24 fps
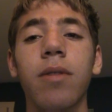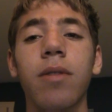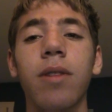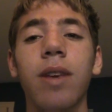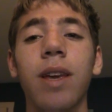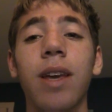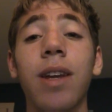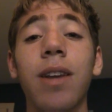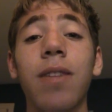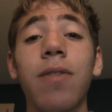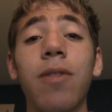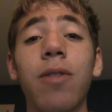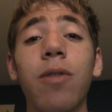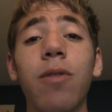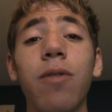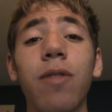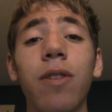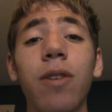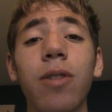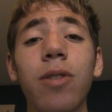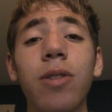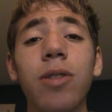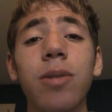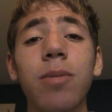And if you
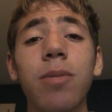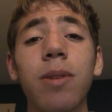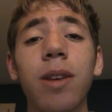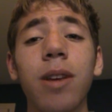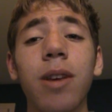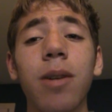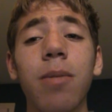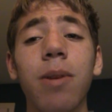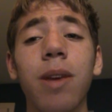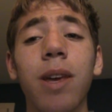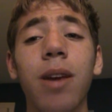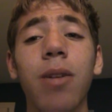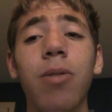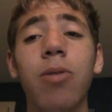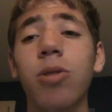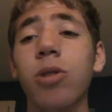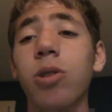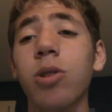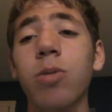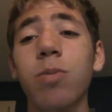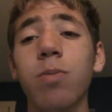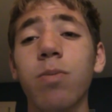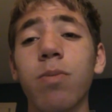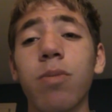feel something coming out,
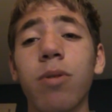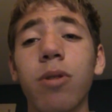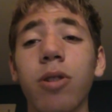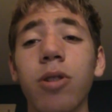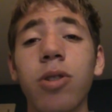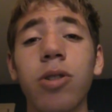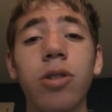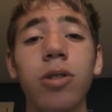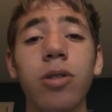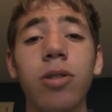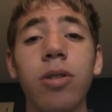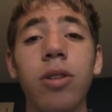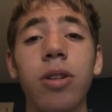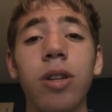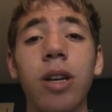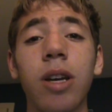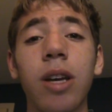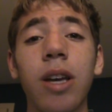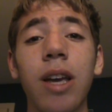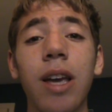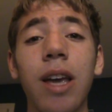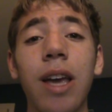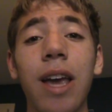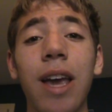just push
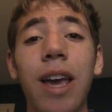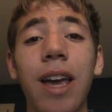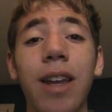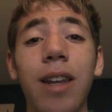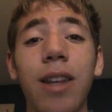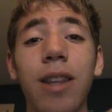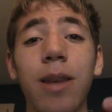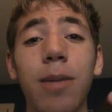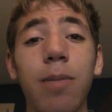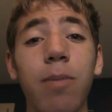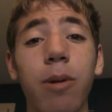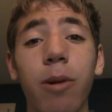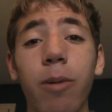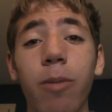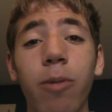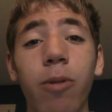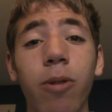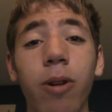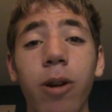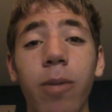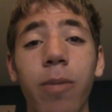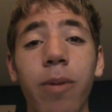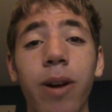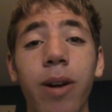and the burp will
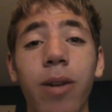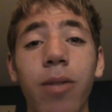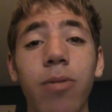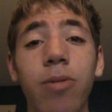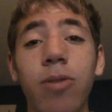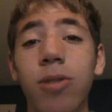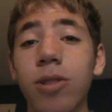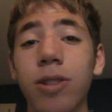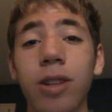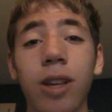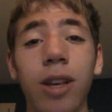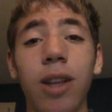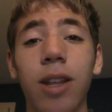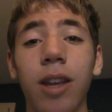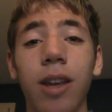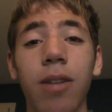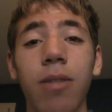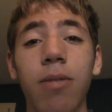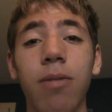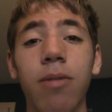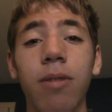come out just like that.